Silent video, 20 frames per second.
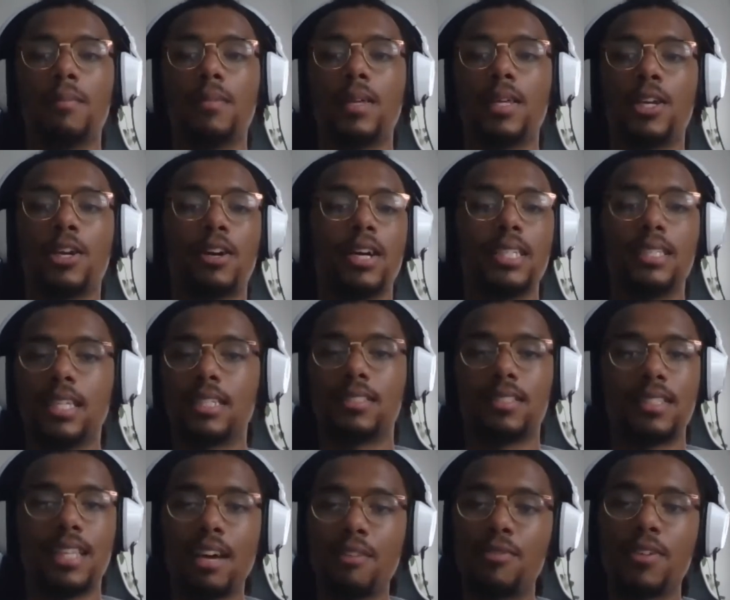it's
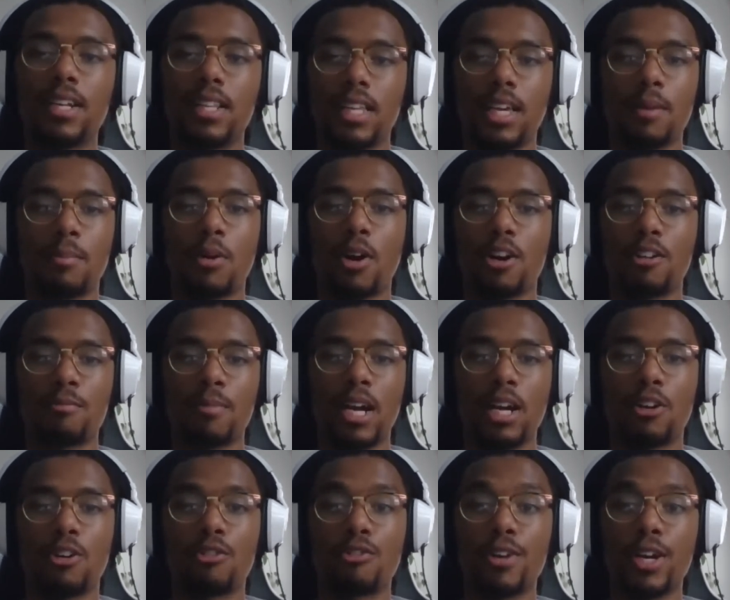definitely a part of my
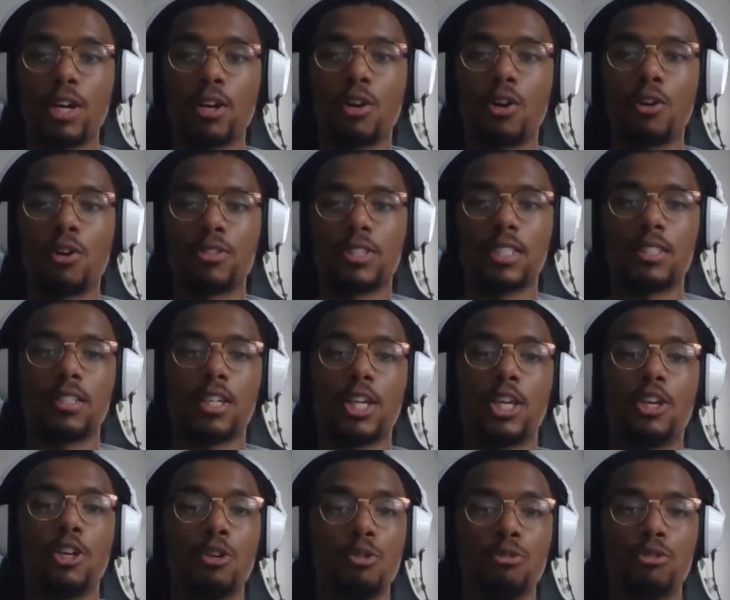career goals. It's a
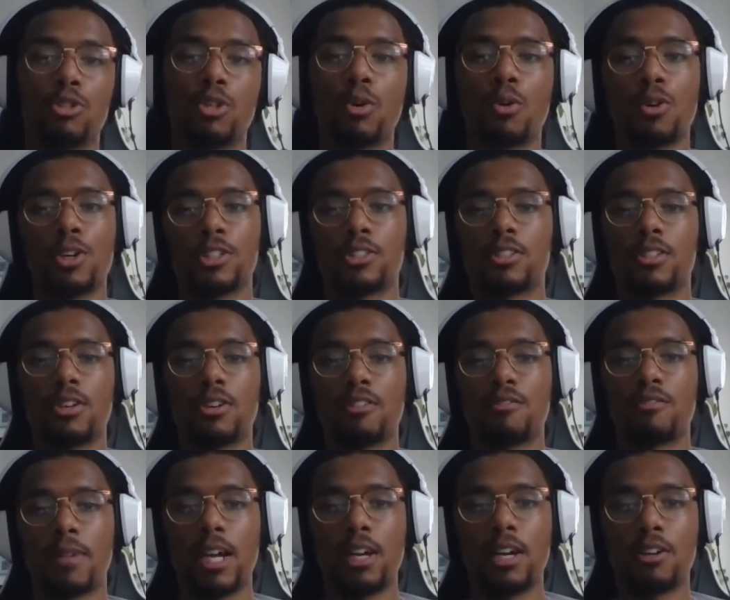huge cornerstone of
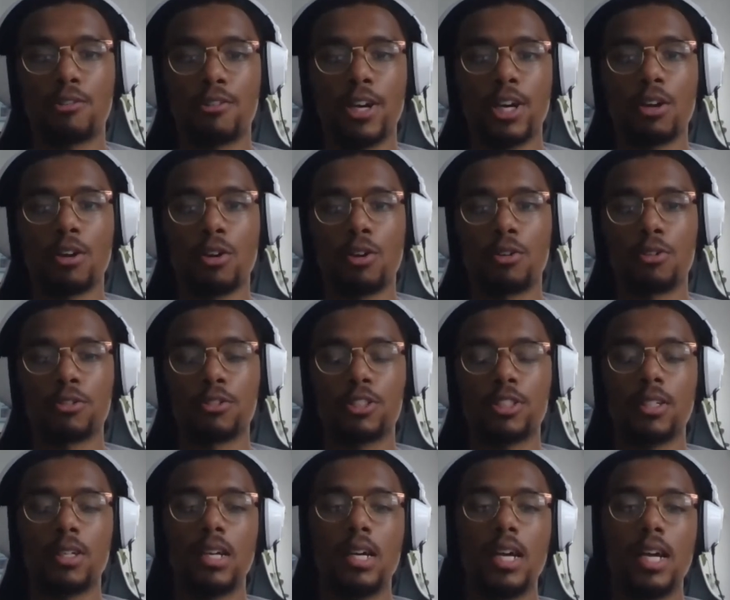my career goals.
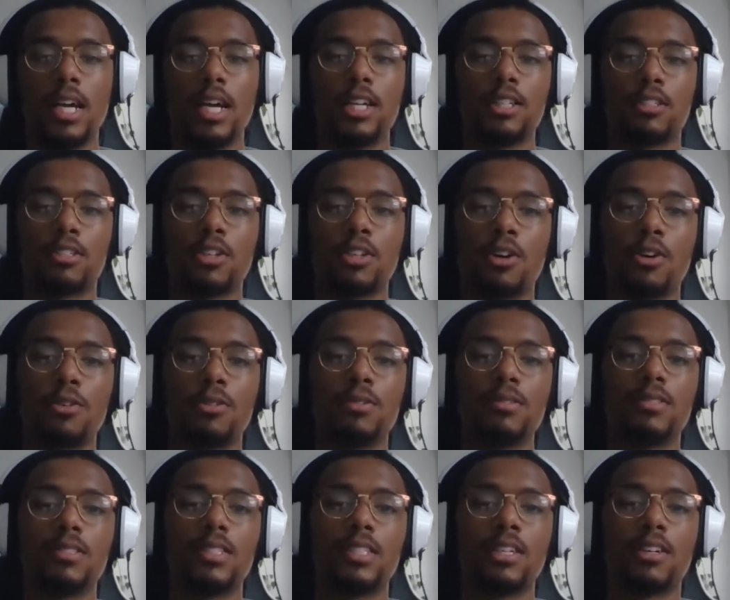So,
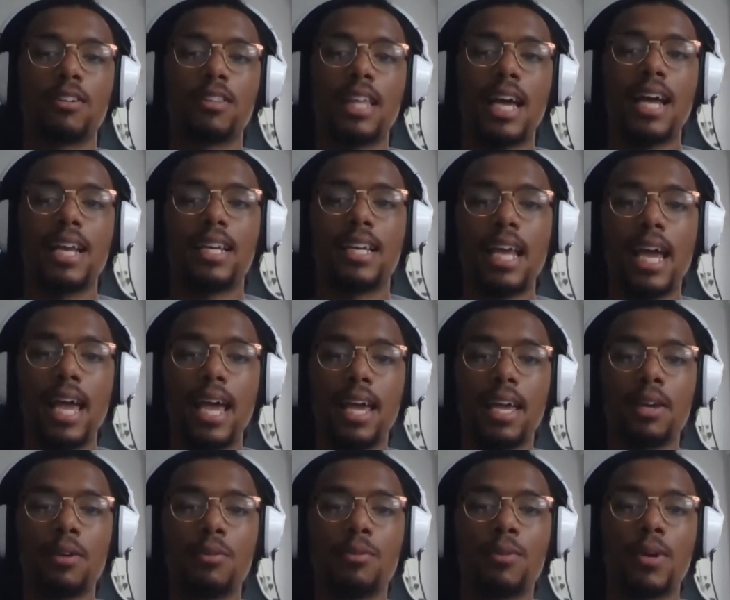that
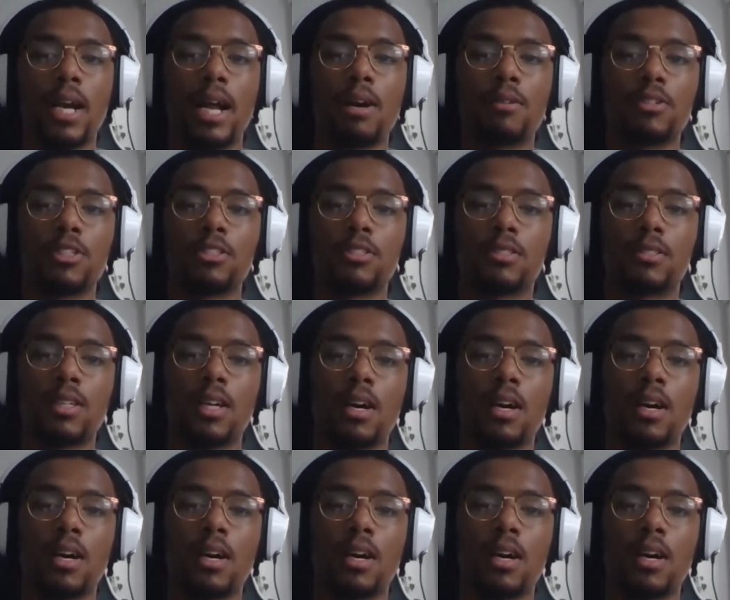day when I was,